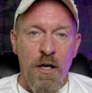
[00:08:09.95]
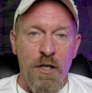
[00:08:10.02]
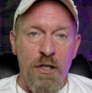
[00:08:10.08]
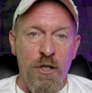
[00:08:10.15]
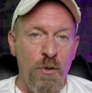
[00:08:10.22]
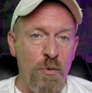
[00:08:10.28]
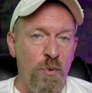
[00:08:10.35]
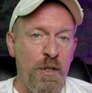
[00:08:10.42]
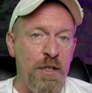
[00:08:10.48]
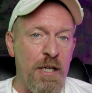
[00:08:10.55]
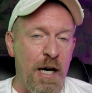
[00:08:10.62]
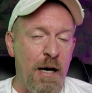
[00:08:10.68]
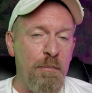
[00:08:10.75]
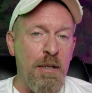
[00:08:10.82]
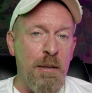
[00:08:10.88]
You would
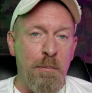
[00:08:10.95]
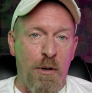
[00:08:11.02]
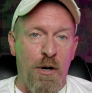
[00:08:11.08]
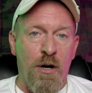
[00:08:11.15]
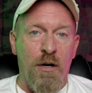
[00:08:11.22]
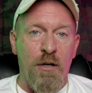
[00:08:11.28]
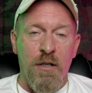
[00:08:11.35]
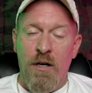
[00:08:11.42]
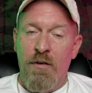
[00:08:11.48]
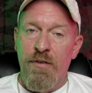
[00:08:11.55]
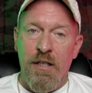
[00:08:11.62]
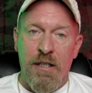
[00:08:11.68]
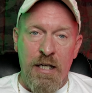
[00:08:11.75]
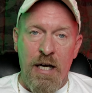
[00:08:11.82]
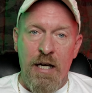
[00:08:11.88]
not be part of
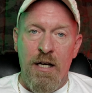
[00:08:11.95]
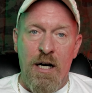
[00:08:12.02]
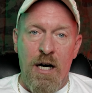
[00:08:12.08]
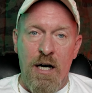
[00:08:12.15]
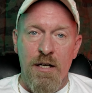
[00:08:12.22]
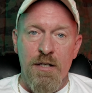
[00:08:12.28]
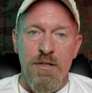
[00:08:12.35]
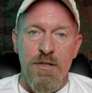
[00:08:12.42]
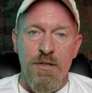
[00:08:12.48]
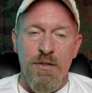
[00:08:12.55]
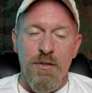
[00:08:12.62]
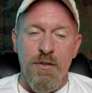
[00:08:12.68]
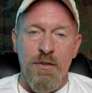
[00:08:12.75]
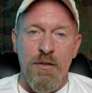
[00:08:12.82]
the chaos.